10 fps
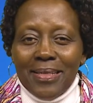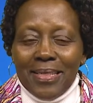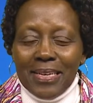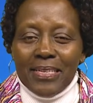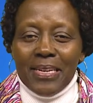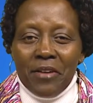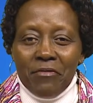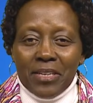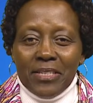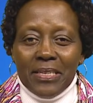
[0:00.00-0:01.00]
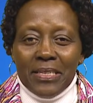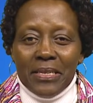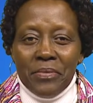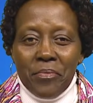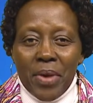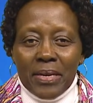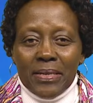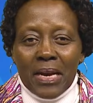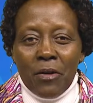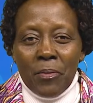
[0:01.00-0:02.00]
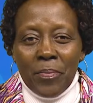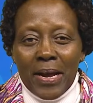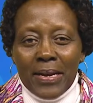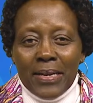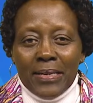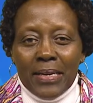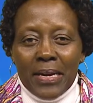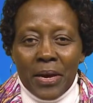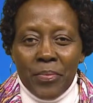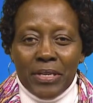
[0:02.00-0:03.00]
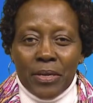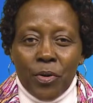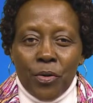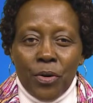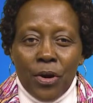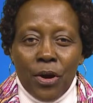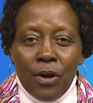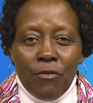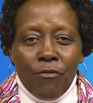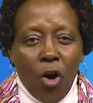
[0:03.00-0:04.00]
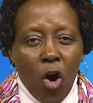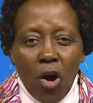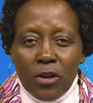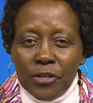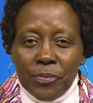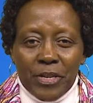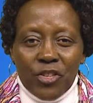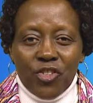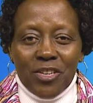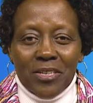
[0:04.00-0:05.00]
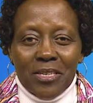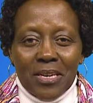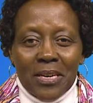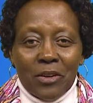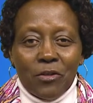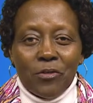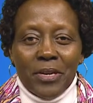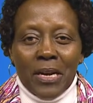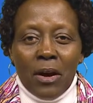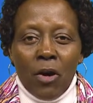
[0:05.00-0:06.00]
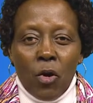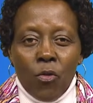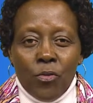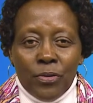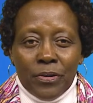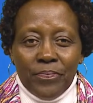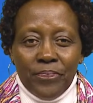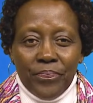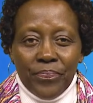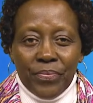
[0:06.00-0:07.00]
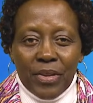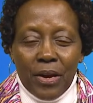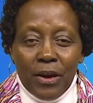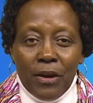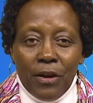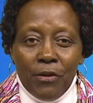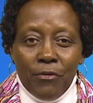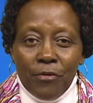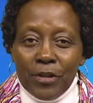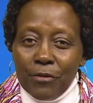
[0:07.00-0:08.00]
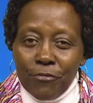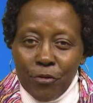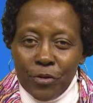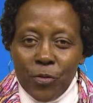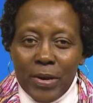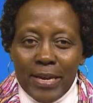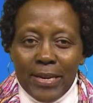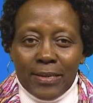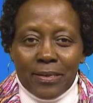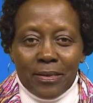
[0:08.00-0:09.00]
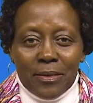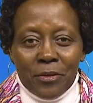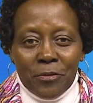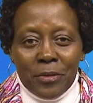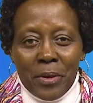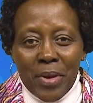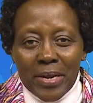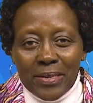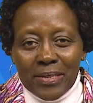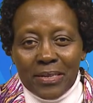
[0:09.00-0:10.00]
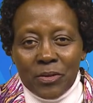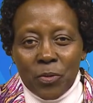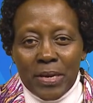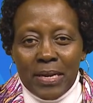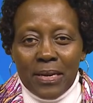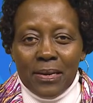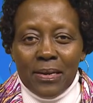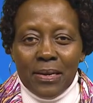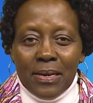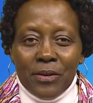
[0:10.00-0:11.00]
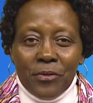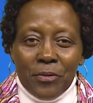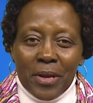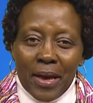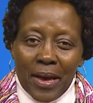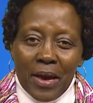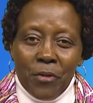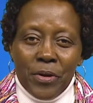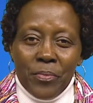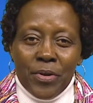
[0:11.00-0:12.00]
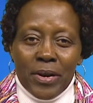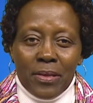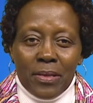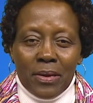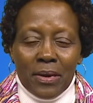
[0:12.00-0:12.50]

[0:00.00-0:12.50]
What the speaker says: This diversity makes our planet habitable for all species, including our own. For the food we eat, to the medicines we need, to the air we breathe,